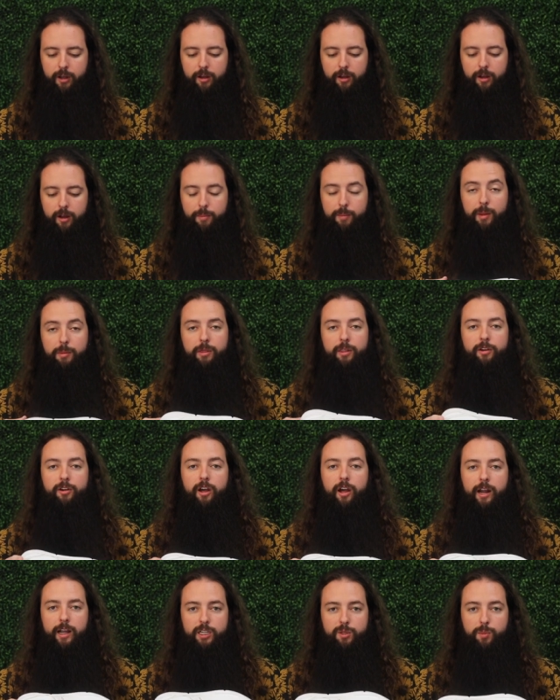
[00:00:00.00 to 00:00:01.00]
uh, maybe they're
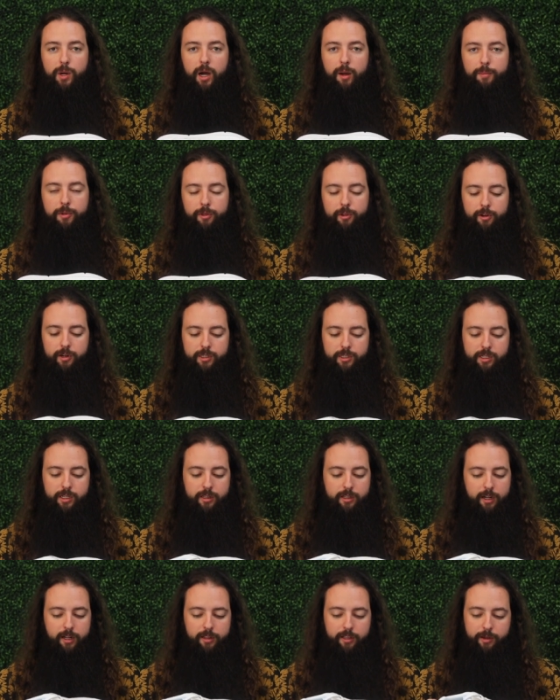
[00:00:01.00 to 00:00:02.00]
not as popular as I
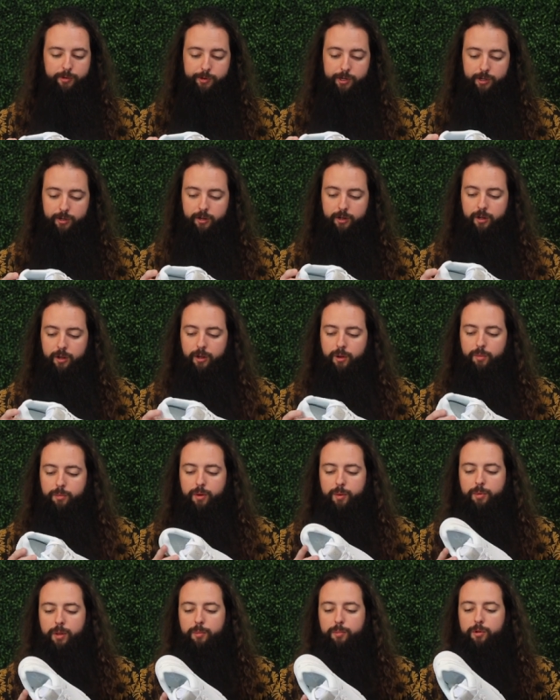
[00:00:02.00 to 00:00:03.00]
thought they were.
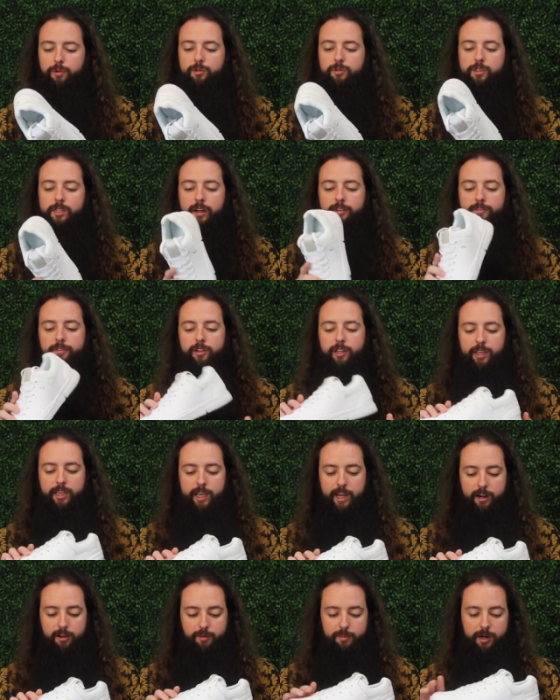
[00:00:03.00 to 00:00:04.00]
But people definitely
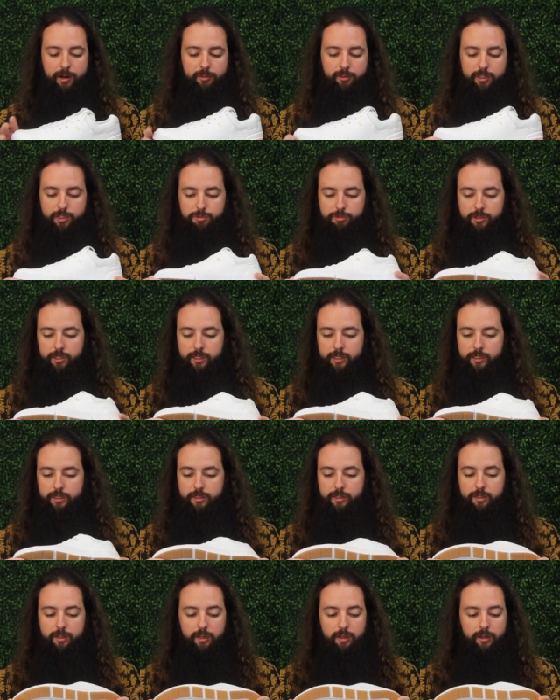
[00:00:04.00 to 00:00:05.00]
care about this
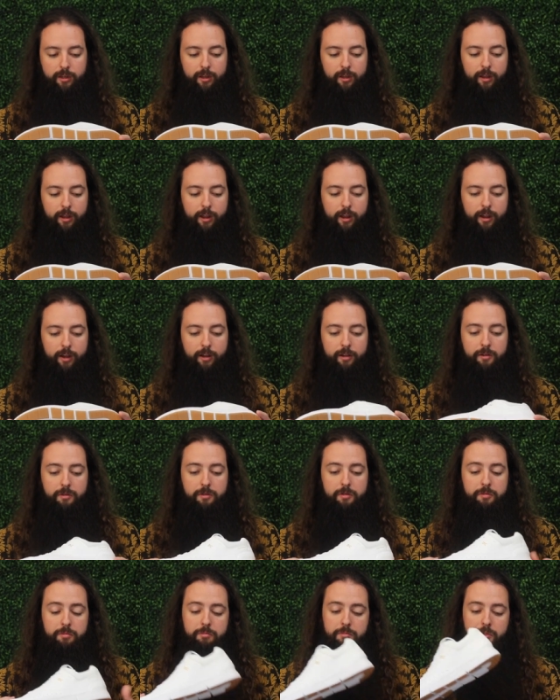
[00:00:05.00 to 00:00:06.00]
release,
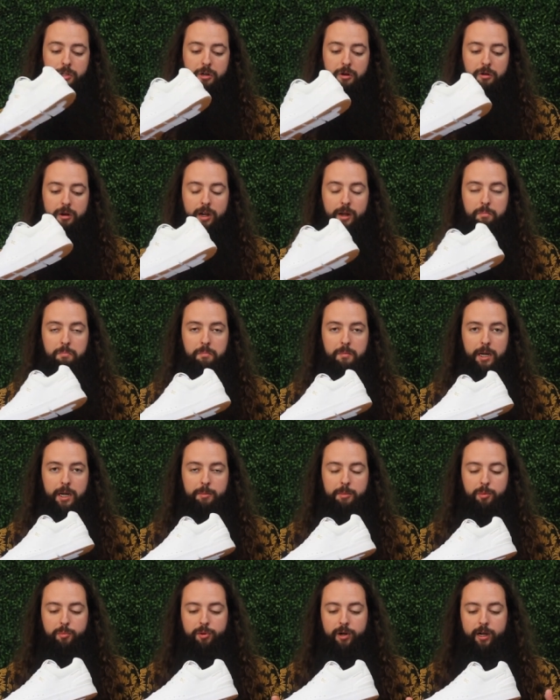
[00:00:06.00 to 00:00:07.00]
and you know I'm
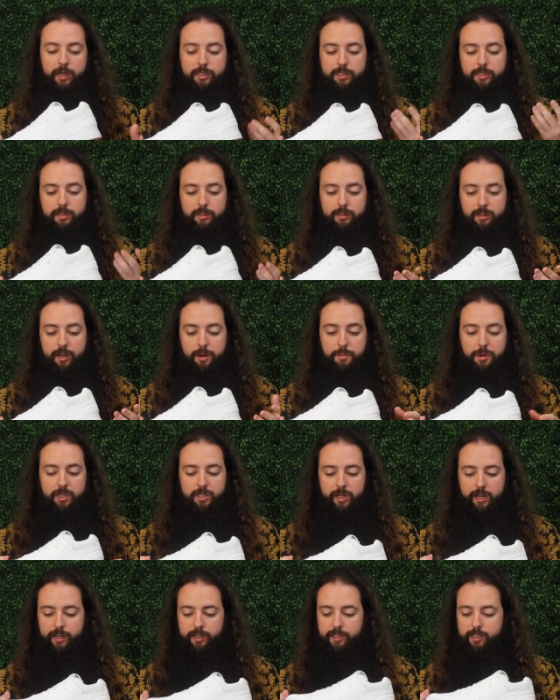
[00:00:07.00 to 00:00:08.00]
I'm impressed. I'm
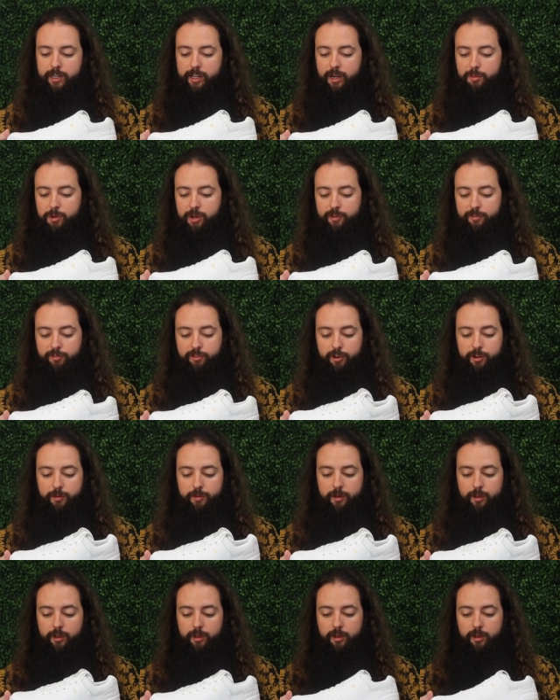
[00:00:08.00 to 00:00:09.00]
excited to get them on foot.